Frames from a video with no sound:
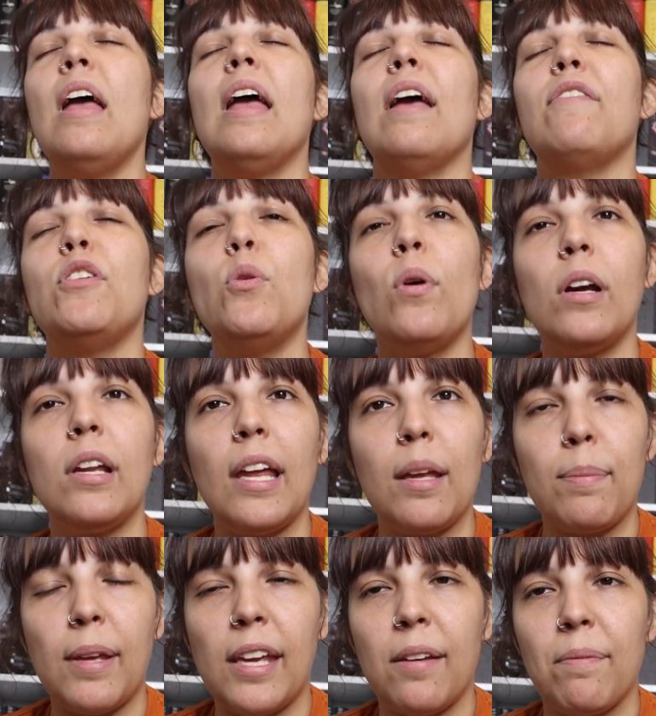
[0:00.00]
if you are
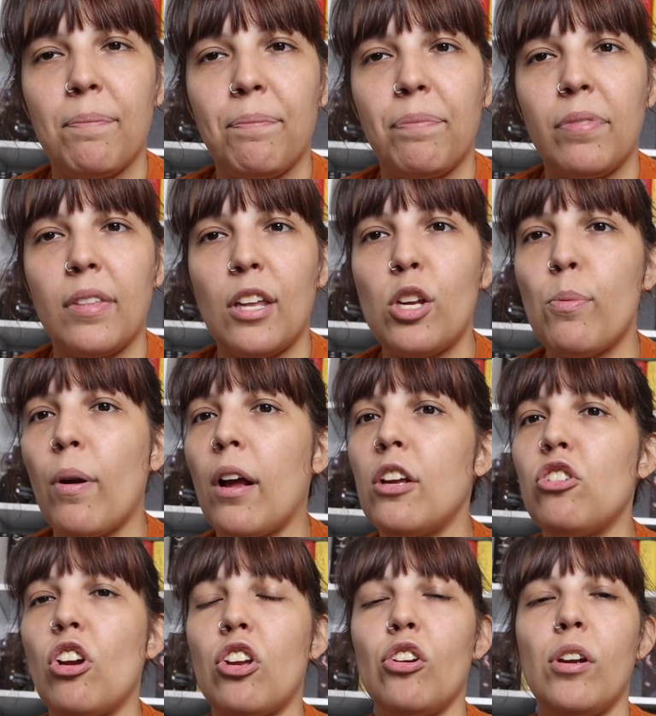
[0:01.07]
like me, then you probably
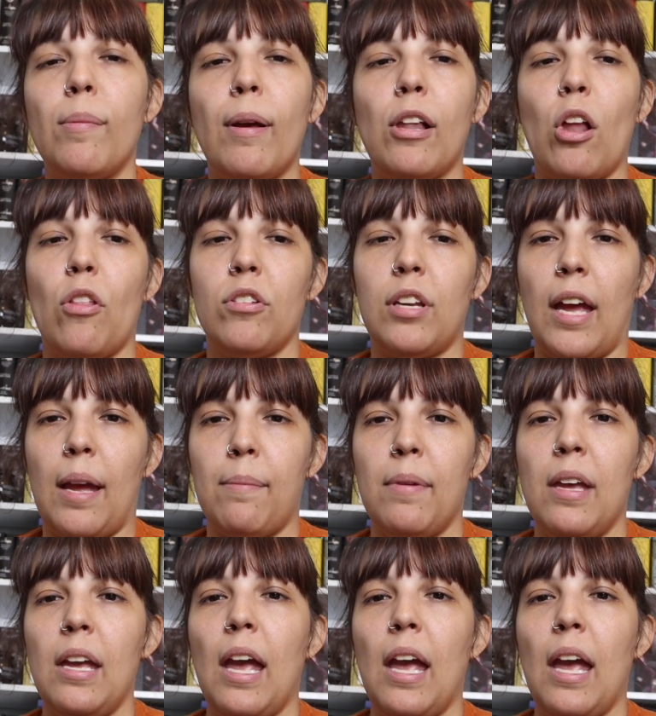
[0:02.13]
check your email all the time.